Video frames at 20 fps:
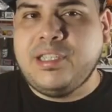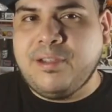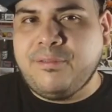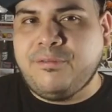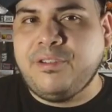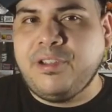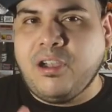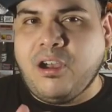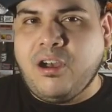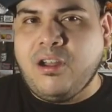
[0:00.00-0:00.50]

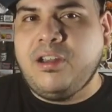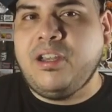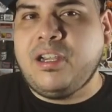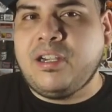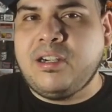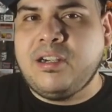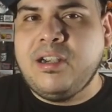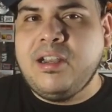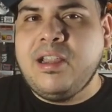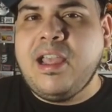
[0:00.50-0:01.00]
definitely on
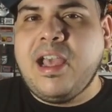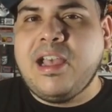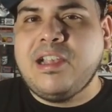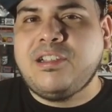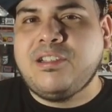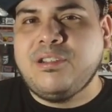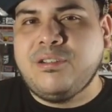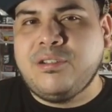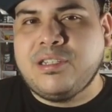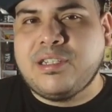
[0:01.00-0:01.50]
there as
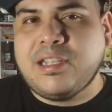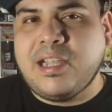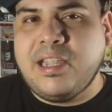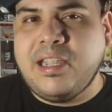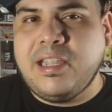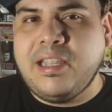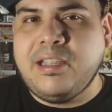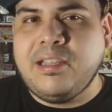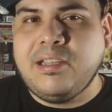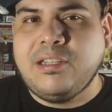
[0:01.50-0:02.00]
soon as
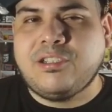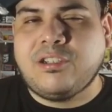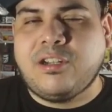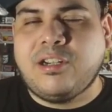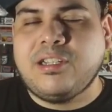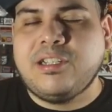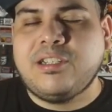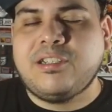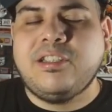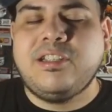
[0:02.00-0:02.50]
I
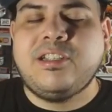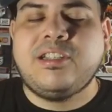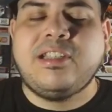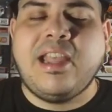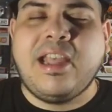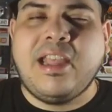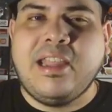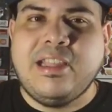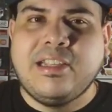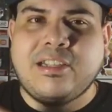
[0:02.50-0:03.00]
start this list,
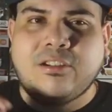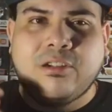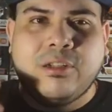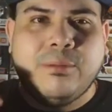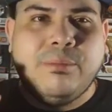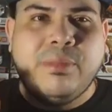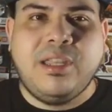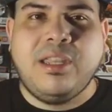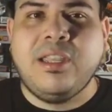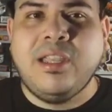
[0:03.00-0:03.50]
that it's going to
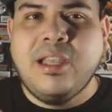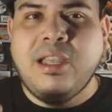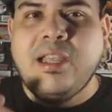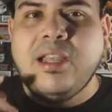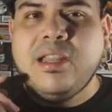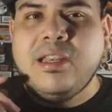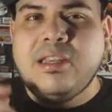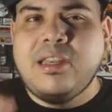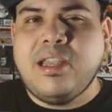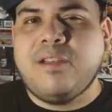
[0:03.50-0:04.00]
be
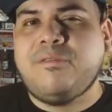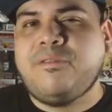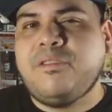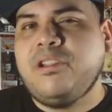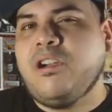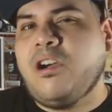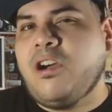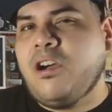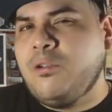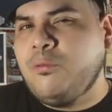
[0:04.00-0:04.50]

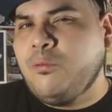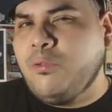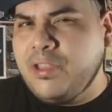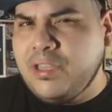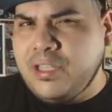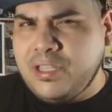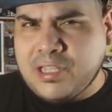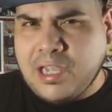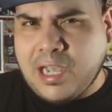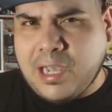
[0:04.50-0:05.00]
definitely on one
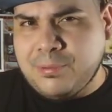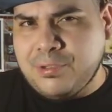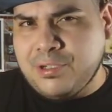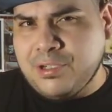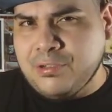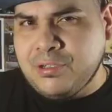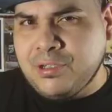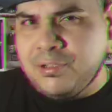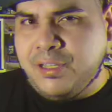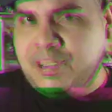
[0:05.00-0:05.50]
of the top
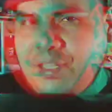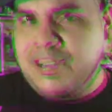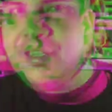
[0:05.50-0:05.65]
shows of the